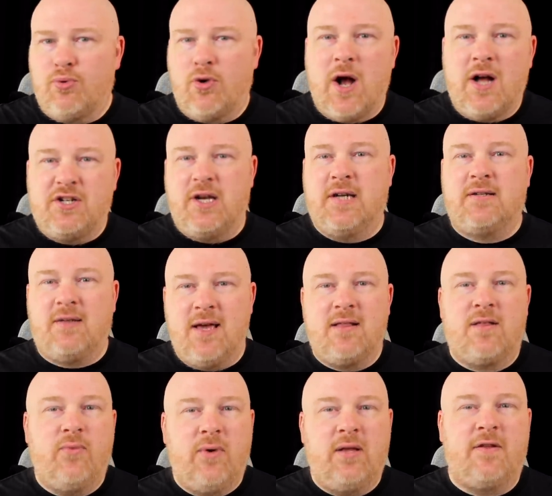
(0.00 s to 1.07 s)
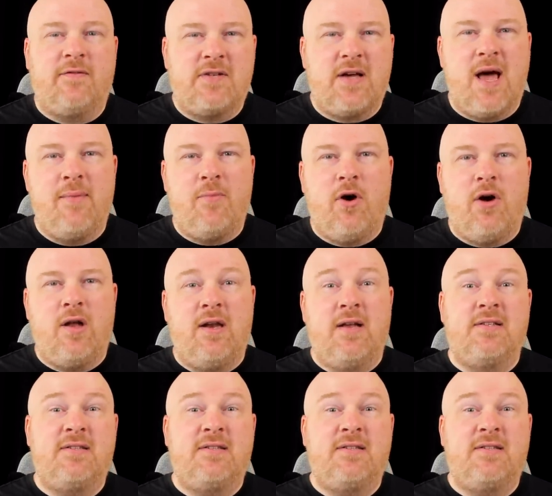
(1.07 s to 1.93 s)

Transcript: project like The Wheel of Time on